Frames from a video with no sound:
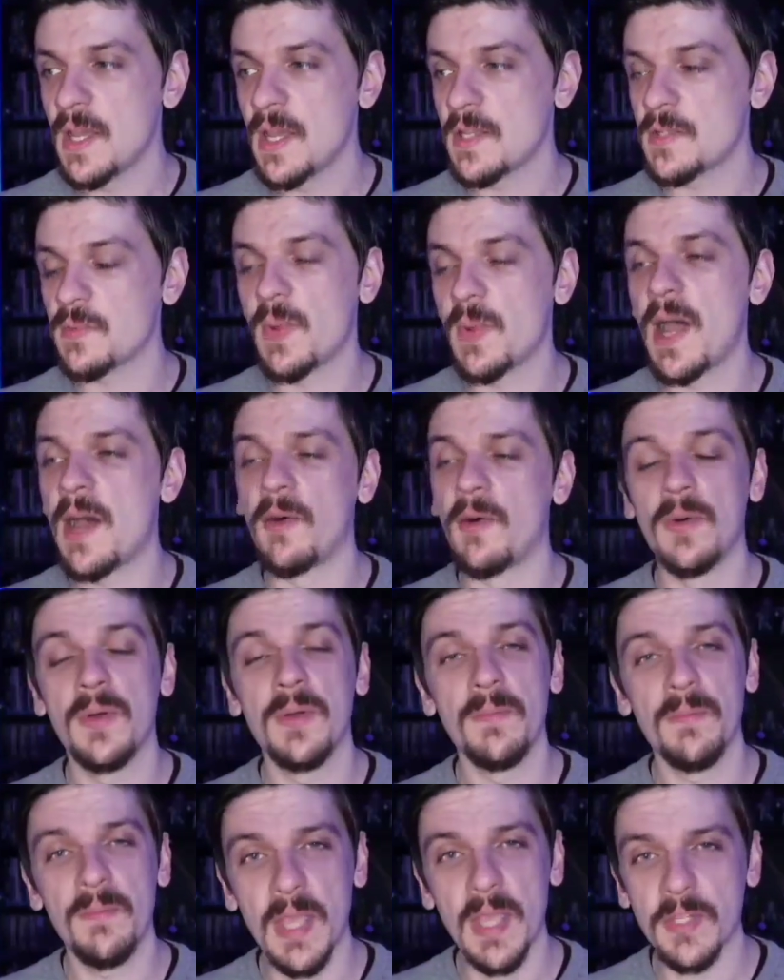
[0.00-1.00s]
as, wow,
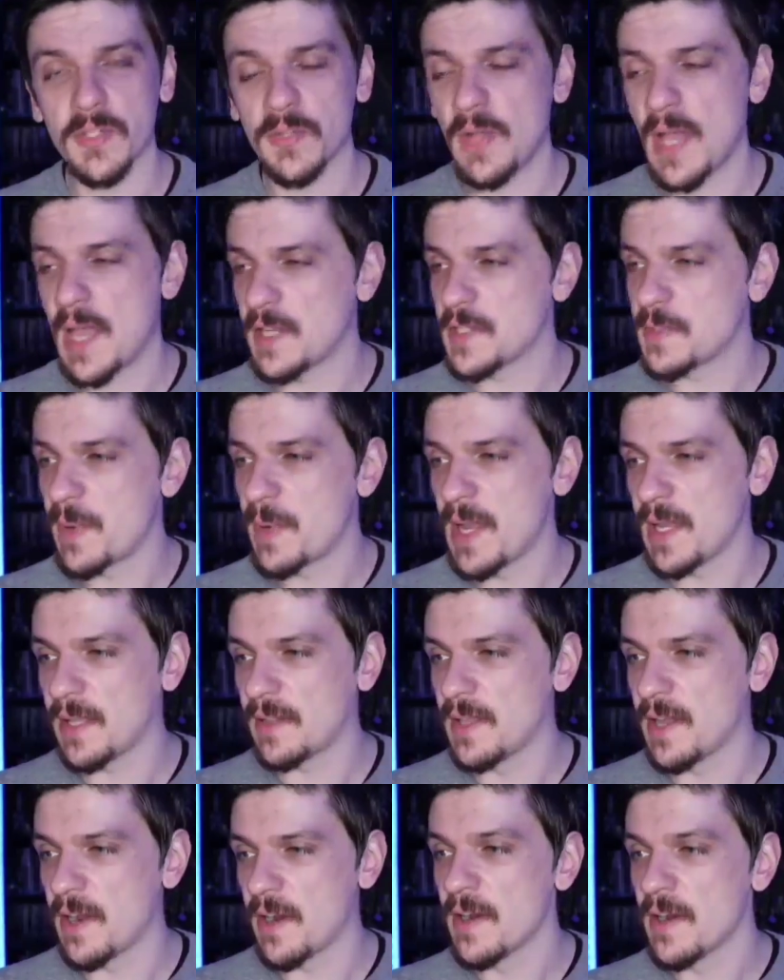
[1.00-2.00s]
major lag
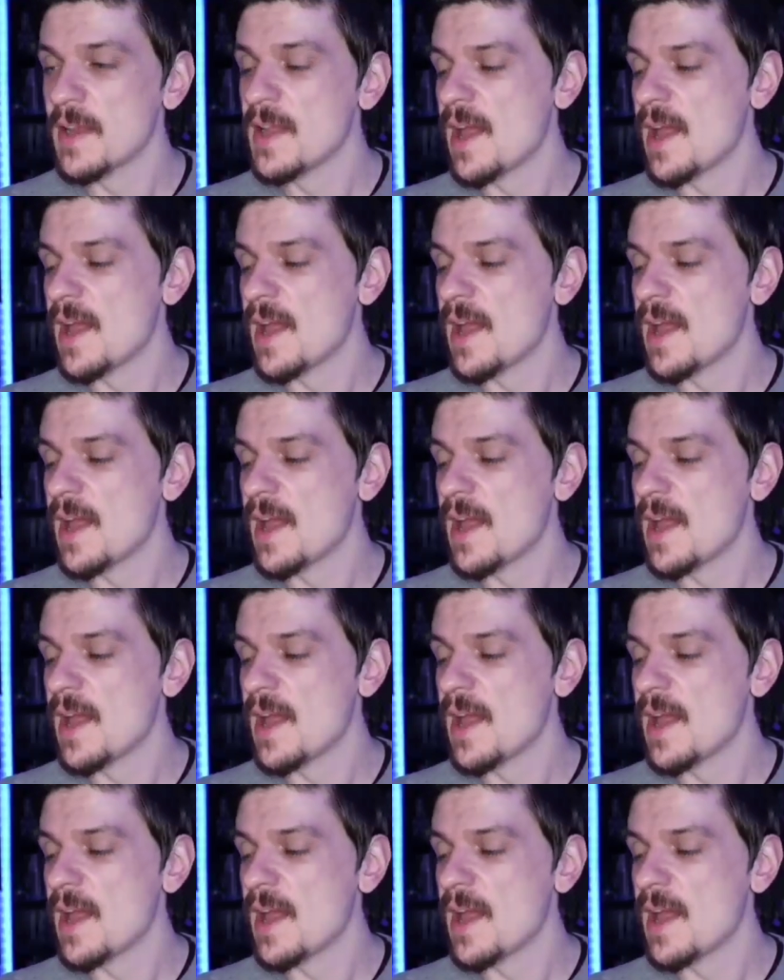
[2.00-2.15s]
spike there.